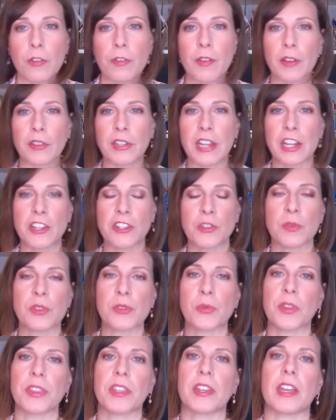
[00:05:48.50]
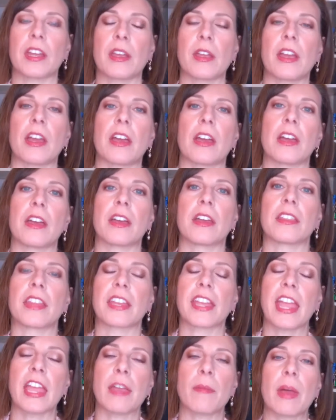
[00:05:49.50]
foundation was one that I uh,
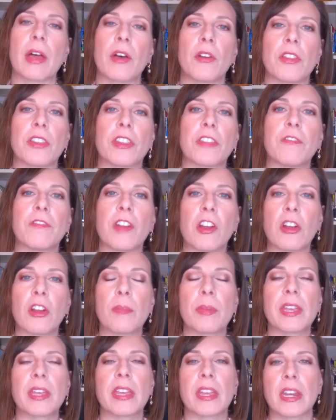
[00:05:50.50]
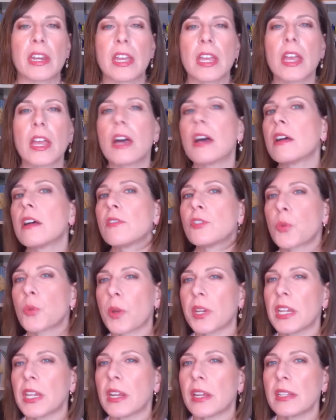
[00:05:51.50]
that came out the very beginning of
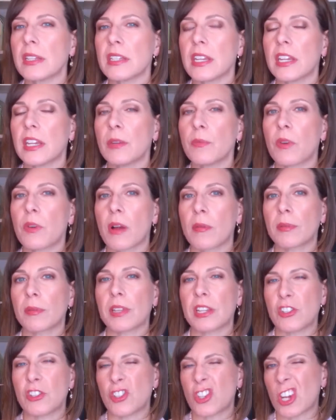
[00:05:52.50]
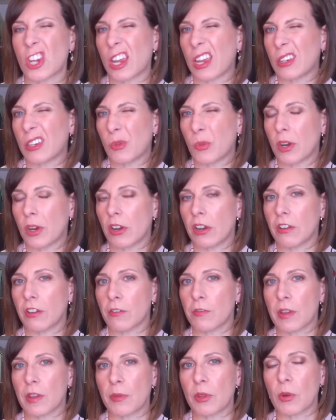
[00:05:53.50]
2019, probably January or
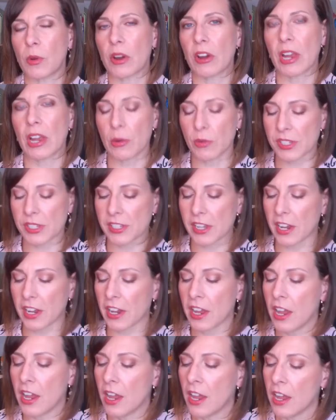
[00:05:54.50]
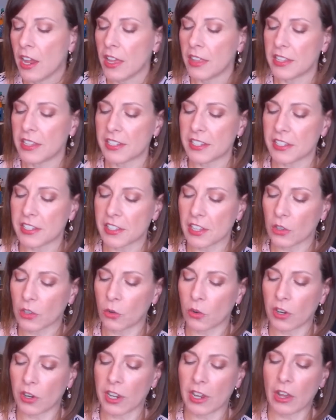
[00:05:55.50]
February, I would say. This is the
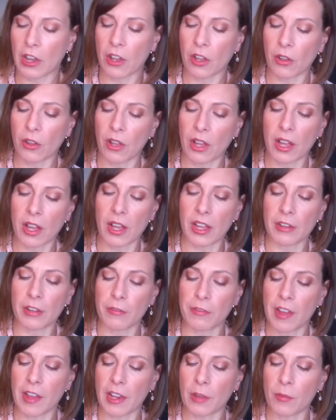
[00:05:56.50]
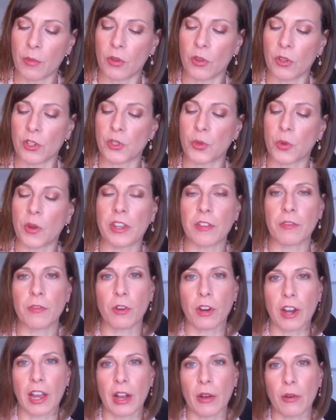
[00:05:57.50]
L'Oreal uh, Infallible
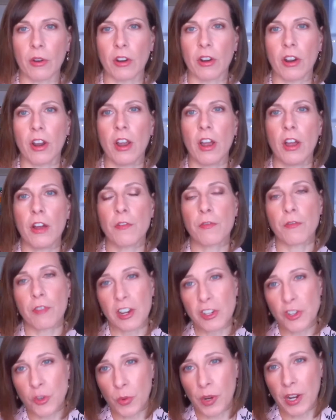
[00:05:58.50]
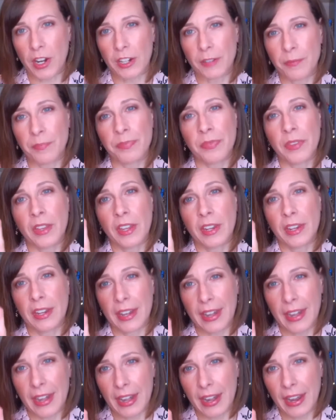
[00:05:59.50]
24-hour fresh wear.
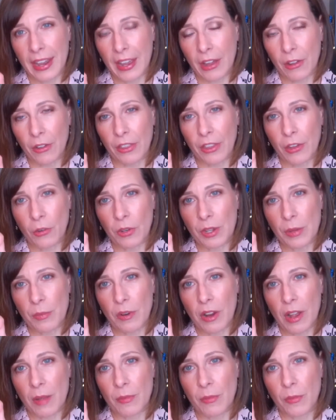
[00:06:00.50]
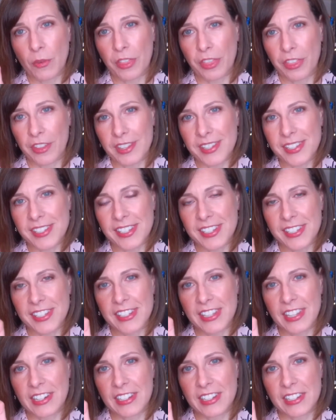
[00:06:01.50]
Now, the only problem with this is
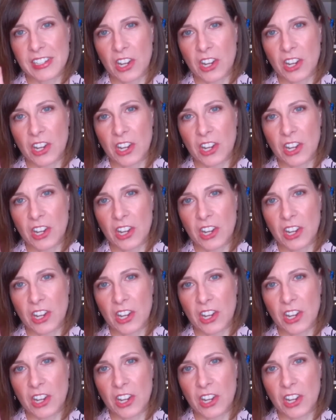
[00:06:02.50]
that it is